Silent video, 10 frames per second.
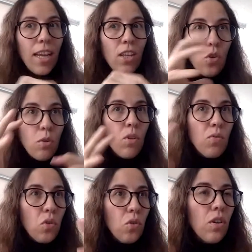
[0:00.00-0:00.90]
in terms of
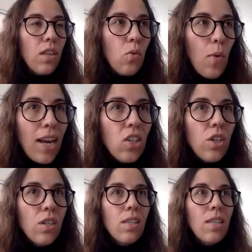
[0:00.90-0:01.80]
certain
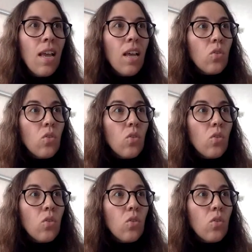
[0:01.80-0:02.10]
interactions,